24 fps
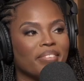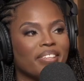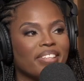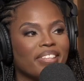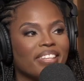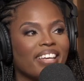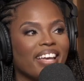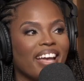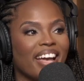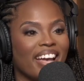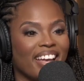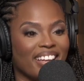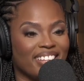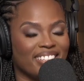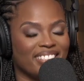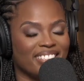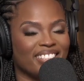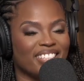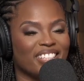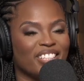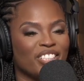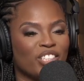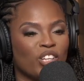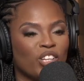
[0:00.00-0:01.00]
Yes.
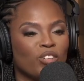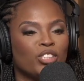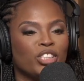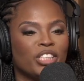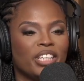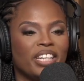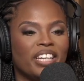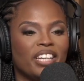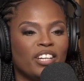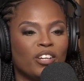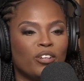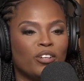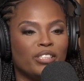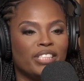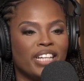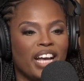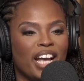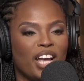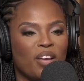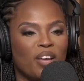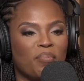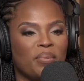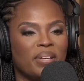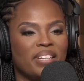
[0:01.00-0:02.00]
So Jen will
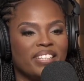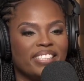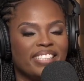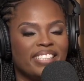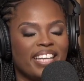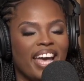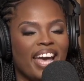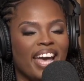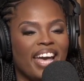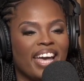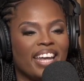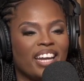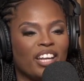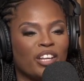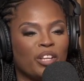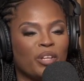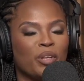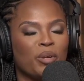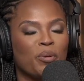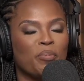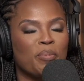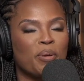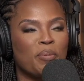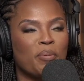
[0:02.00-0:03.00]
chime in to add a
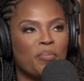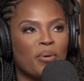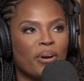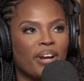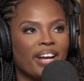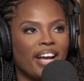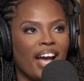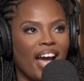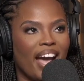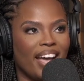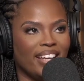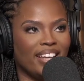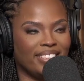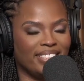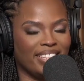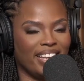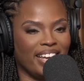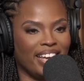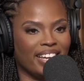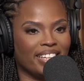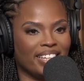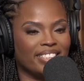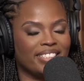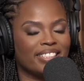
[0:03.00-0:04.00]
little bit more
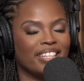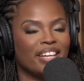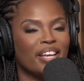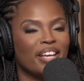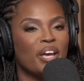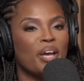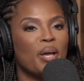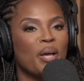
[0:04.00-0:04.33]
context.